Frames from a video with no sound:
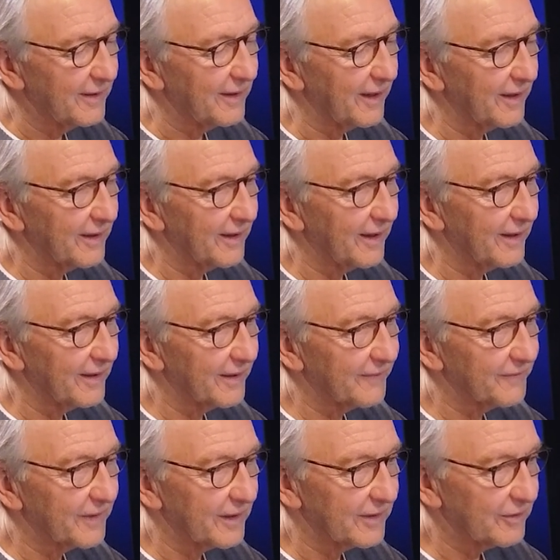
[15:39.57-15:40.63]

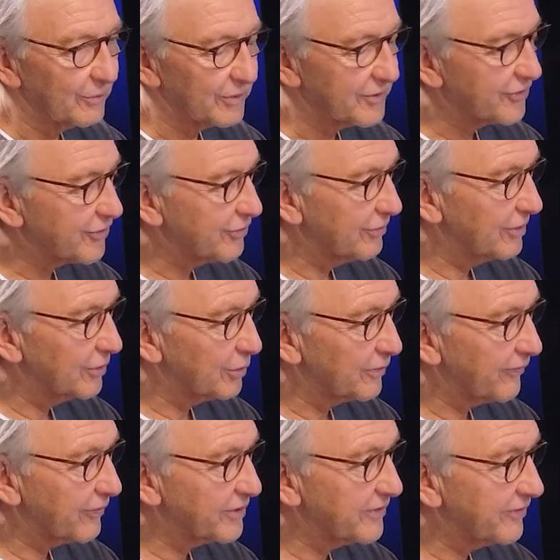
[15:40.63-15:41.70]
Now you went to school at
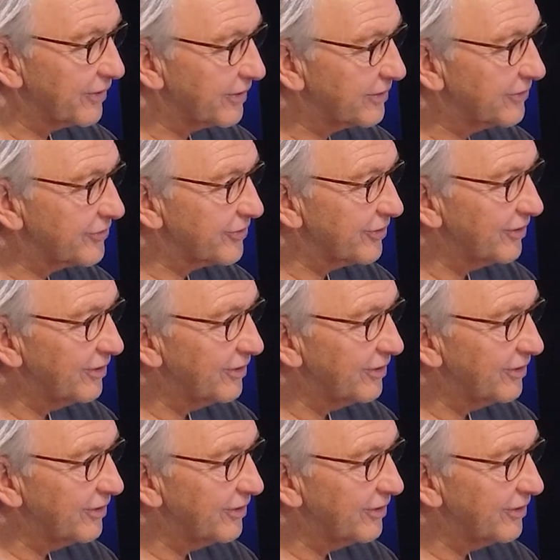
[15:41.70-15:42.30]
University of Arkansas,